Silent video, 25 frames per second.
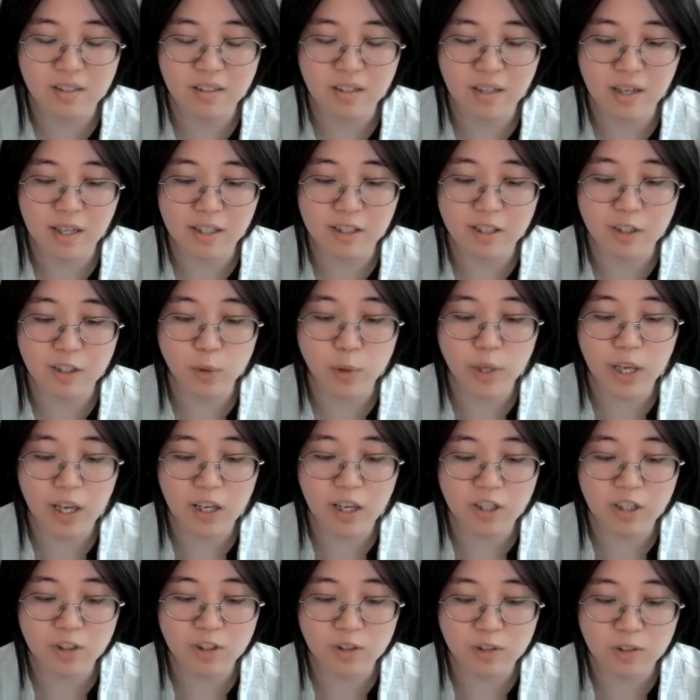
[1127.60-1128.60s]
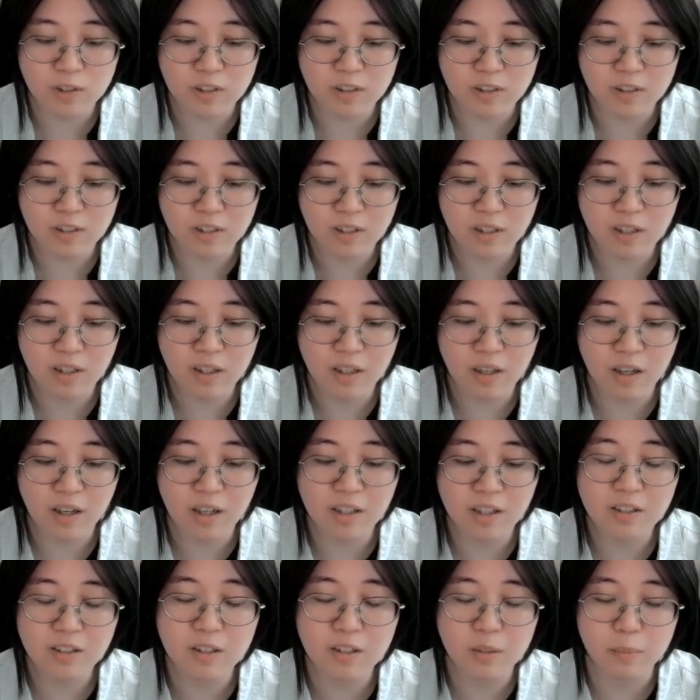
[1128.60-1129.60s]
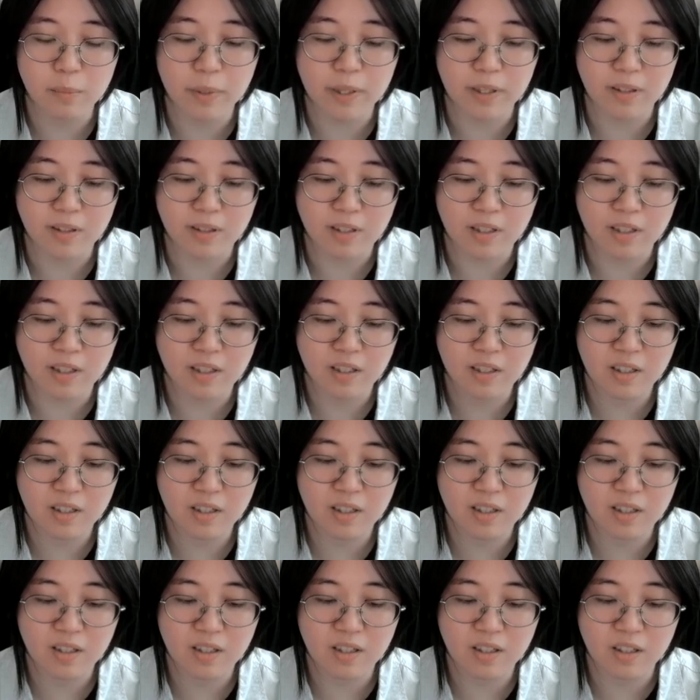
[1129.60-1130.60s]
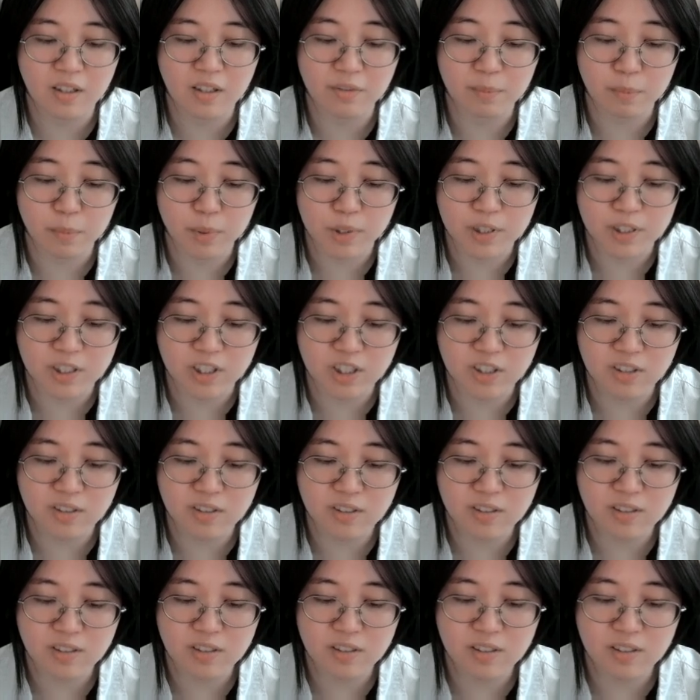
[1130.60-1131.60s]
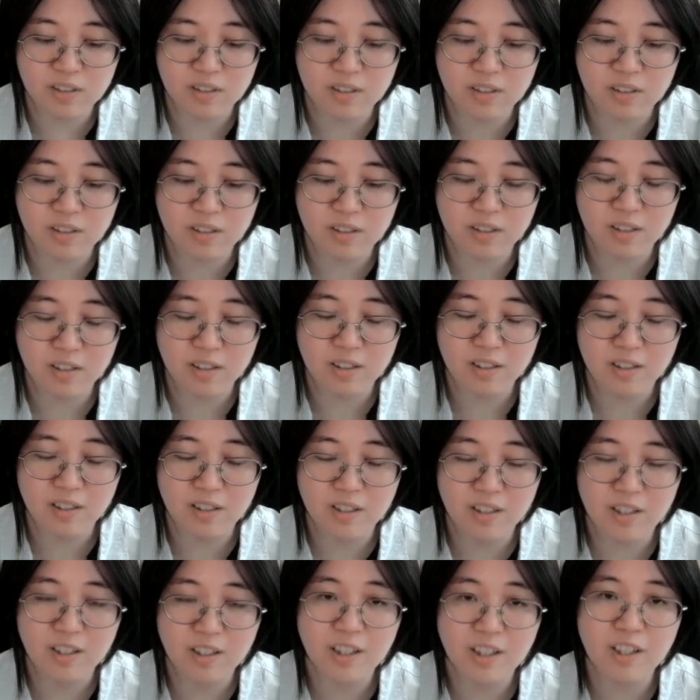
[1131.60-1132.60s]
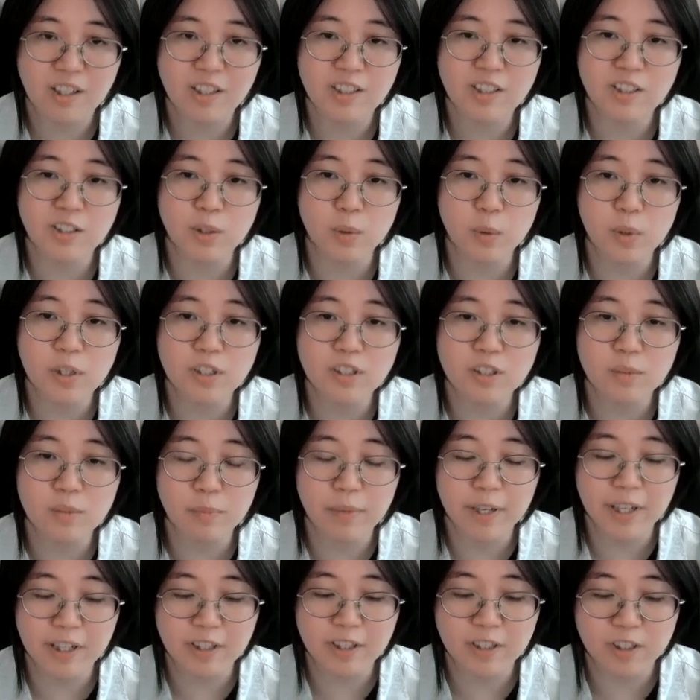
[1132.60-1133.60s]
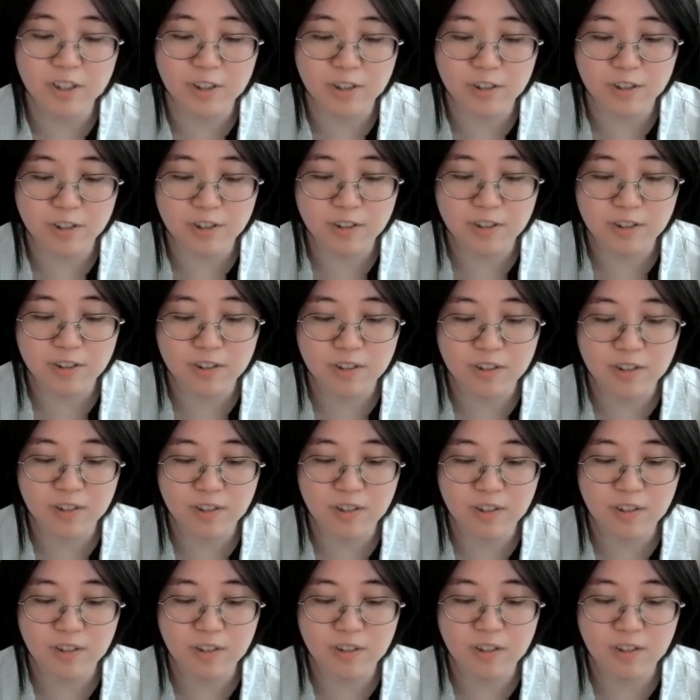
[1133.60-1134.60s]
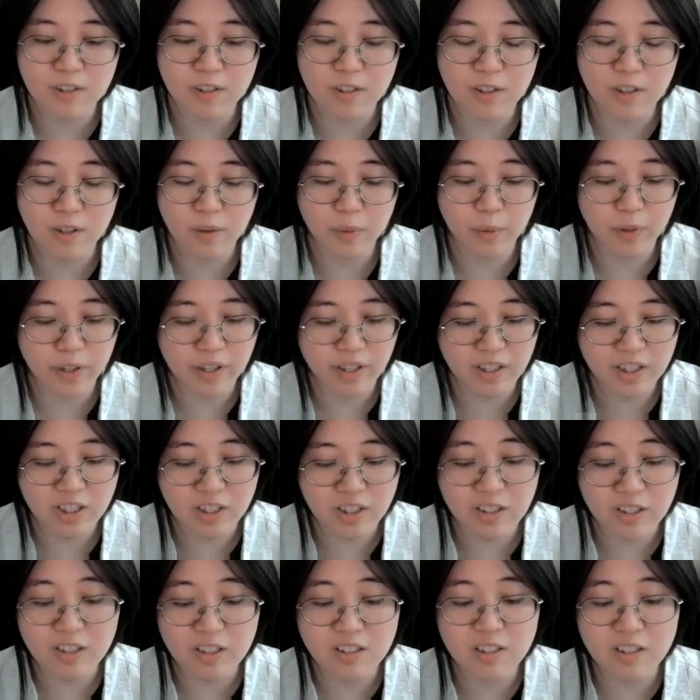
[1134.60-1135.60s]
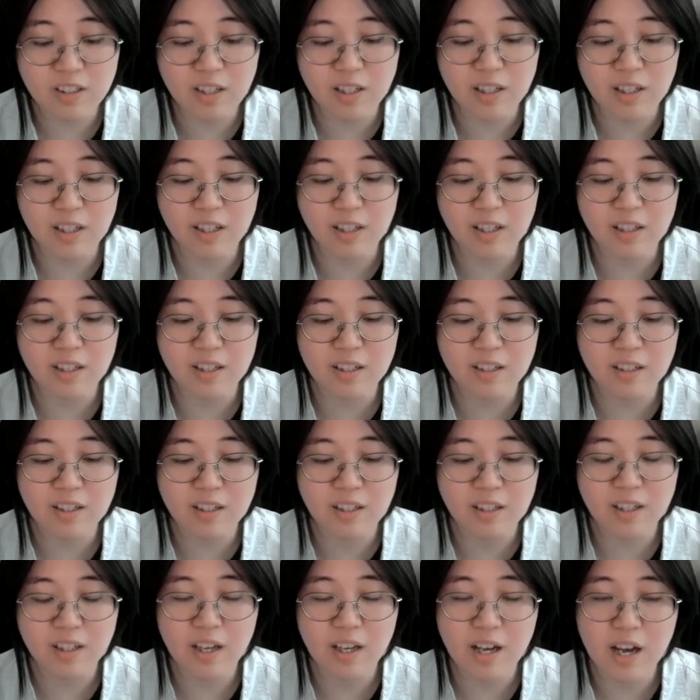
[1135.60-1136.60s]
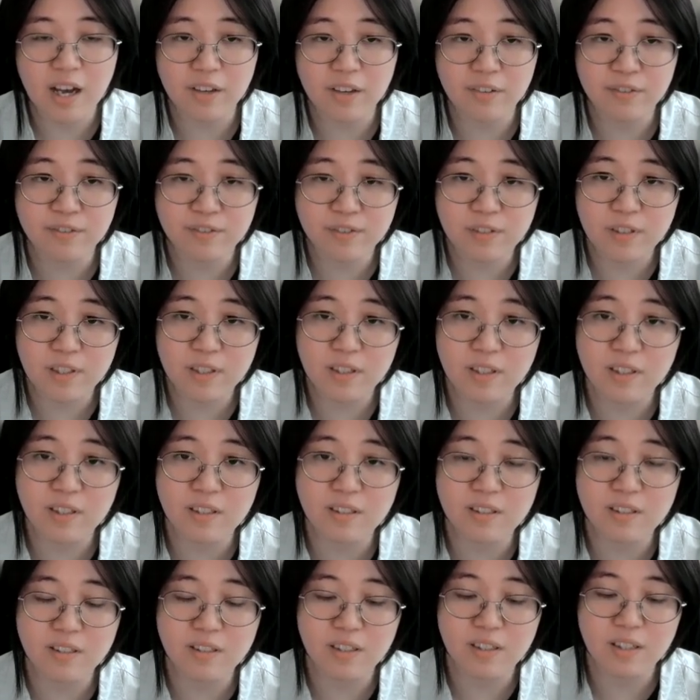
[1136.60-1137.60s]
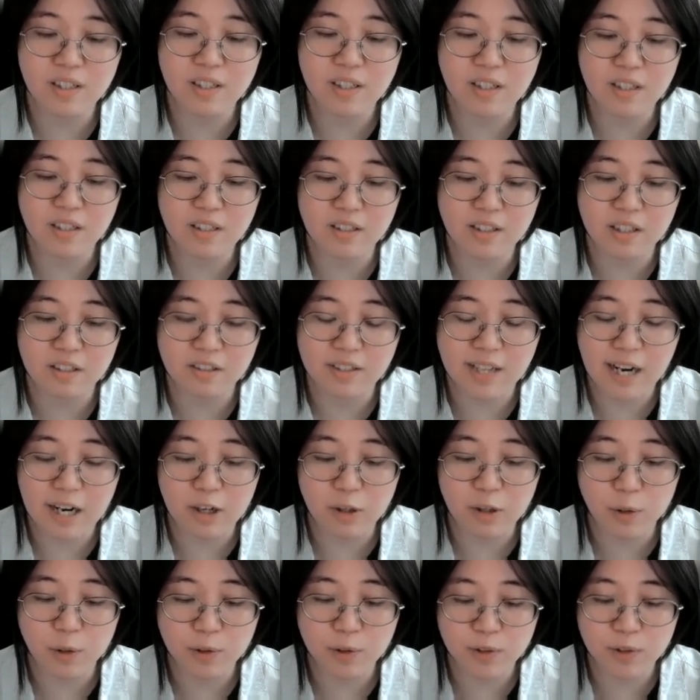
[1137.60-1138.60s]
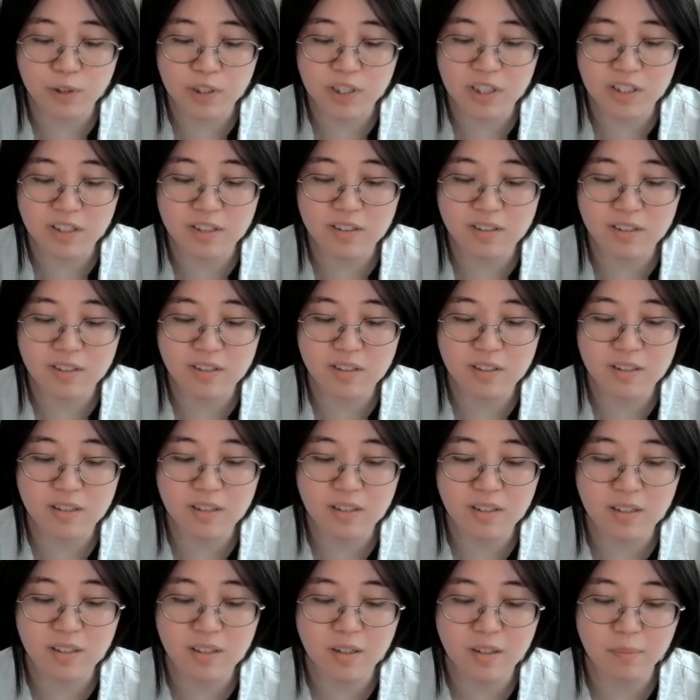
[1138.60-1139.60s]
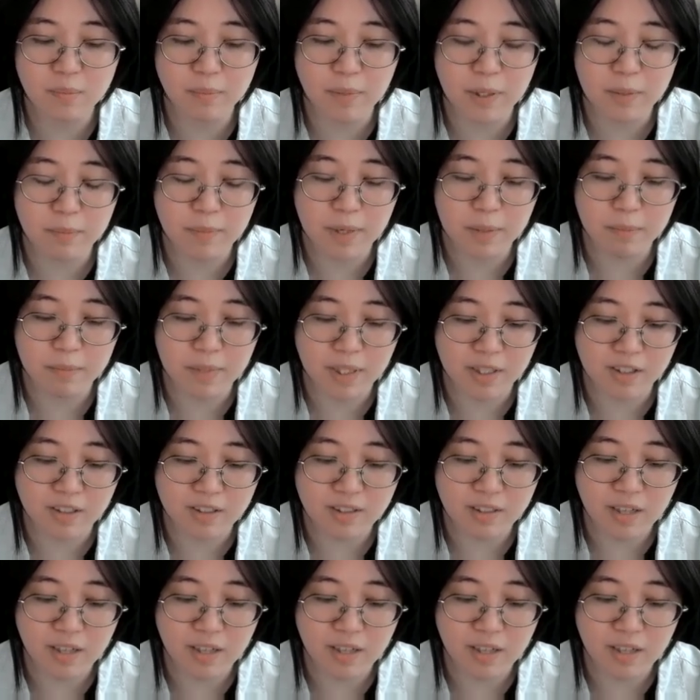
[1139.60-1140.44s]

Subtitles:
at the occasional underbelly of bridges. She wants pictures. With a shutter's click, I freeze the narrow creeks by my mother's